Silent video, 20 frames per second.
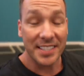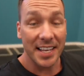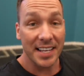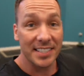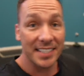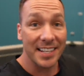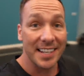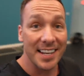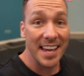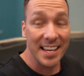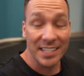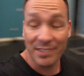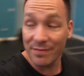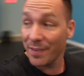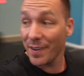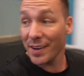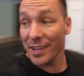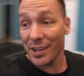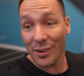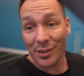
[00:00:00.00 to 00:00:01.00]
that's today's
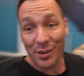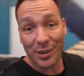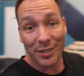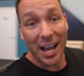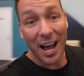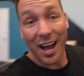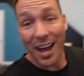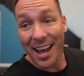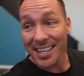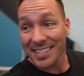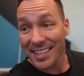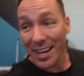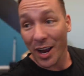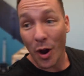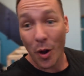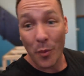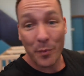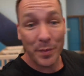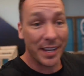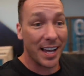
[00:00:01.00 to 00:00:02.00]
video, guys. I
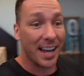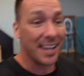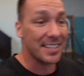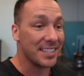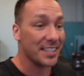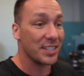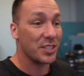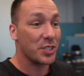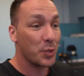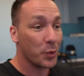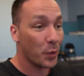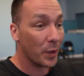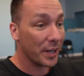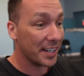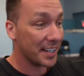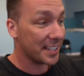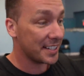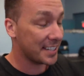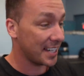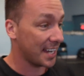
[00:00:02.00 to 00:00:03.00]
hope you guys
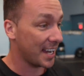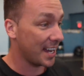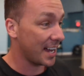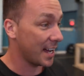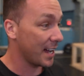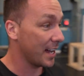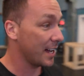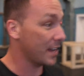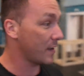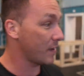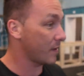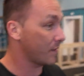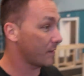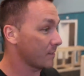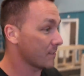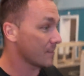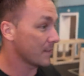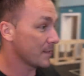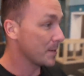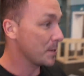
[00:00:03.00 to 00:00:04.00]
enjoyed it. Uh,
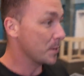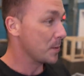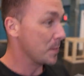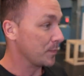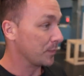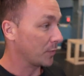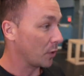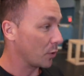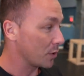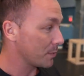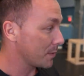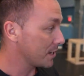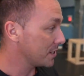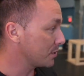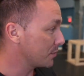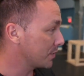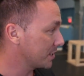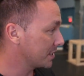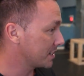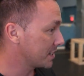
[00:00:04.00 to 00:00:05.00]
what am I
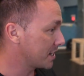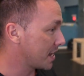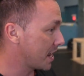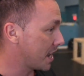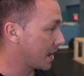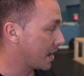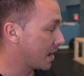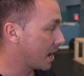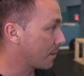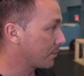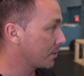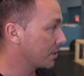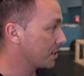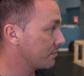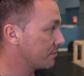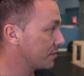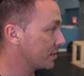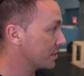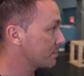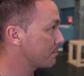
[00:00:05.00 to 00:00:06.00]
doing today? I'm gonna
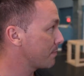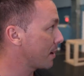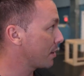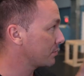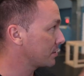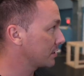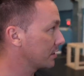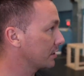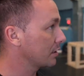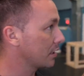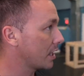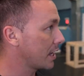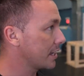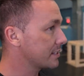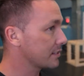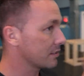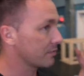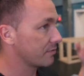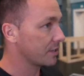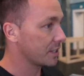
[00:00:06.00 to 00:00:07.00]
finish mounting the
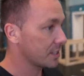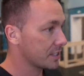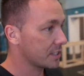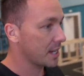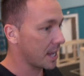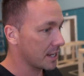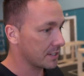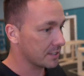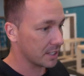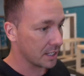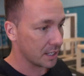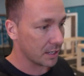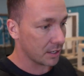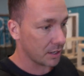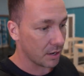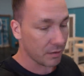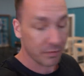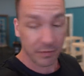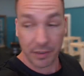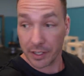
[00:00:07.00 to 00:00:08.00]
lights. I'll finish testing
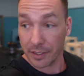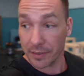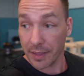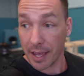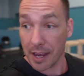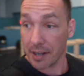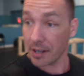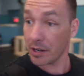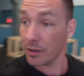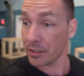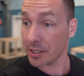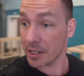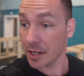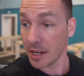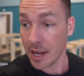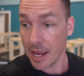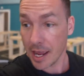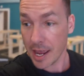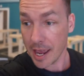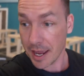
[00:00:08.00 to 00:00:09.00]
and I'll figure that out
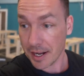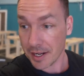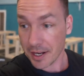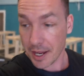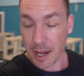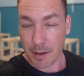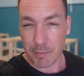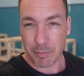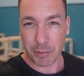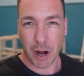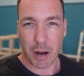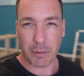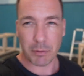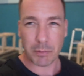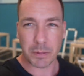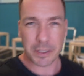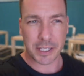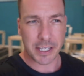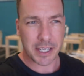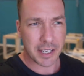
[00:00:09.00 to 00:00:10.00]
and uh,
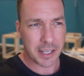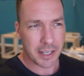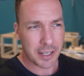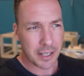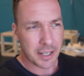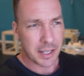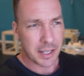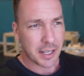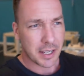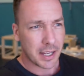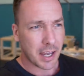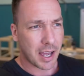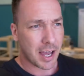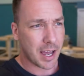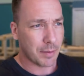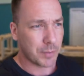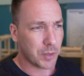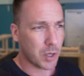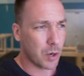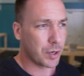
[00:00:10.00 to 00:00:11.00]
probably
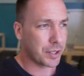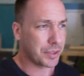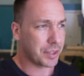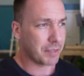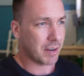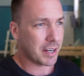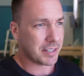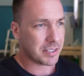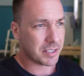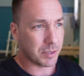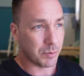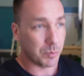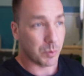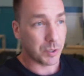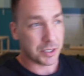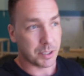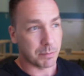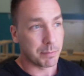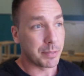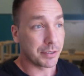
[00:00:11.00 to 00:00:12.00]
um, go get the rest of the
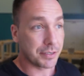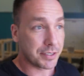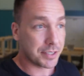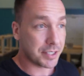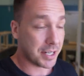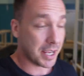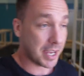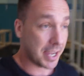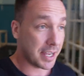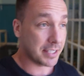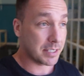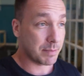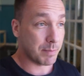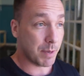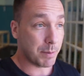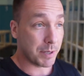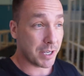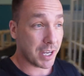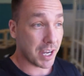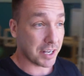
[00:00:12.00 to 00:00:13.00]
wood to build stands,
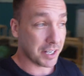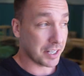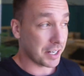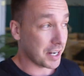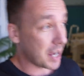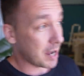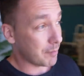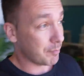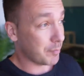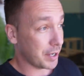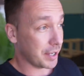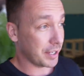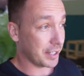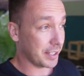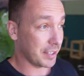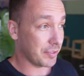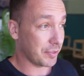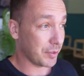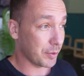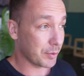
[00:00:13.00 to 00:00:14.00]
maybe cut it up,
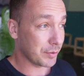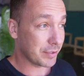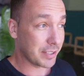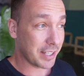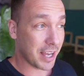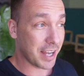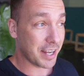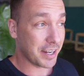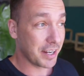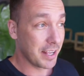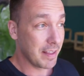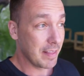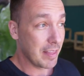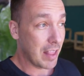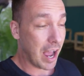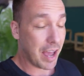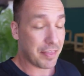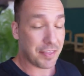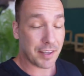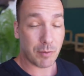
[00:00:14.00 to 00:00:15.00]
get those done.
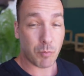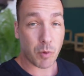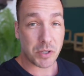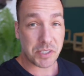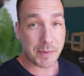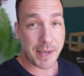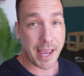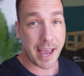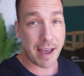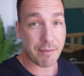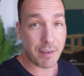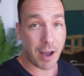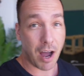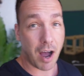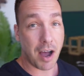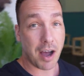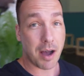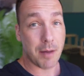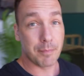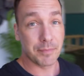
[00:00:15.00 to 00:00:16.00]
I think once we have
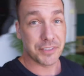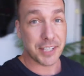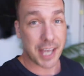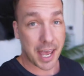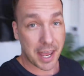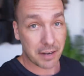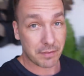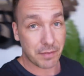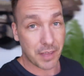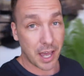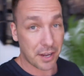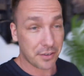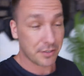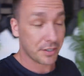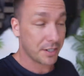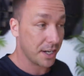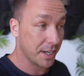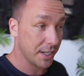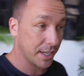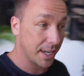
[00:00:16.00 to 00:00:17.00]
um, 10 of the
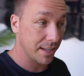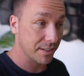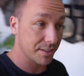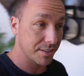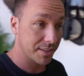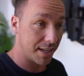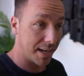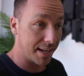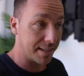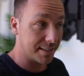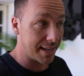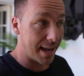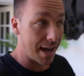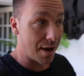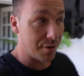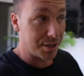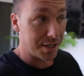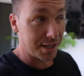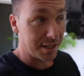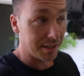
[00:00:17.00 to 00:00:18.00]
180 gallon stands
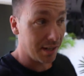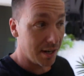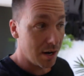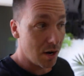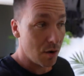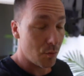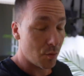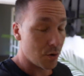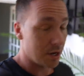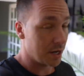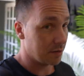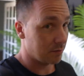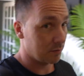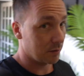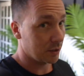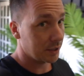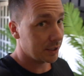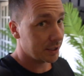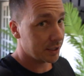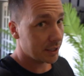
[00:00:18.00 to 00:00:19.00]
out here, we'll get a
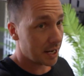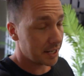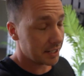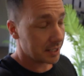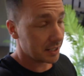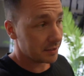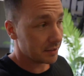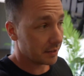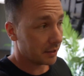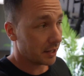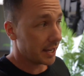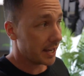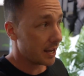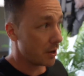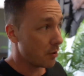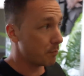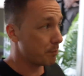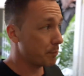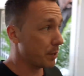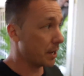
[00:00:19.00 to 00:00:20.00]
really good idea of the
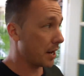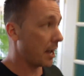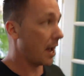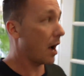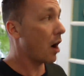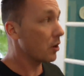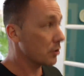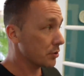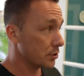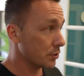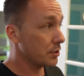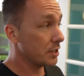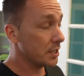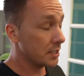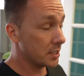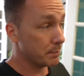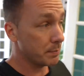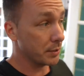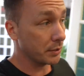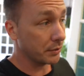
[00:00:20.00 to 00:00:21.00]
layout, but I also
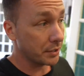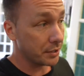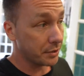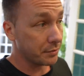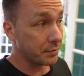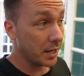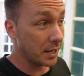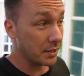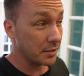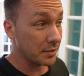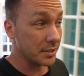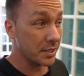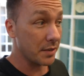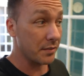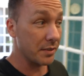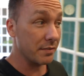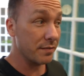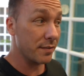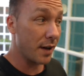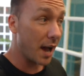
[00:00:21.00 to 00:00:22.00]
need to build the
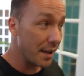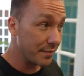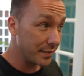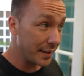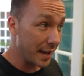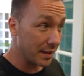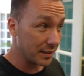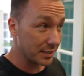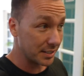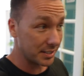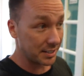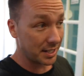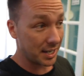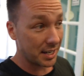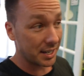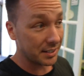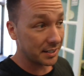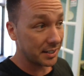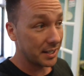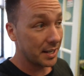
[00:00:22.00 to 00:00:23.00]
375 gallon
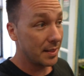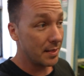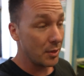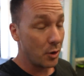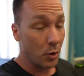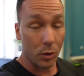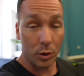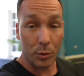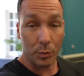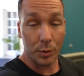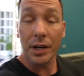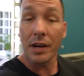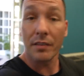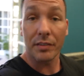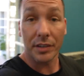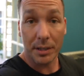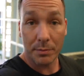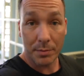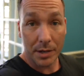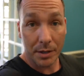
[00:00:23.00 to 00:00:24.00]
stand or we're
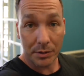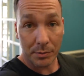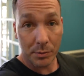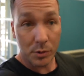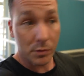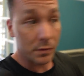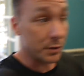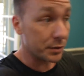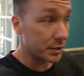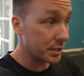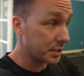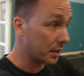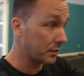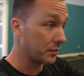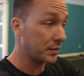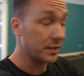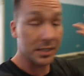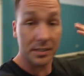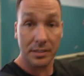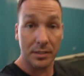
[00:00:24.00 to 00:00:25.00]
never gonna be able to move it or
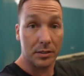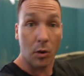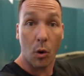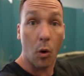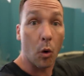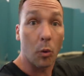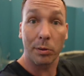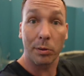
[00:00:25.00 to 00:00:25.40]
start this whole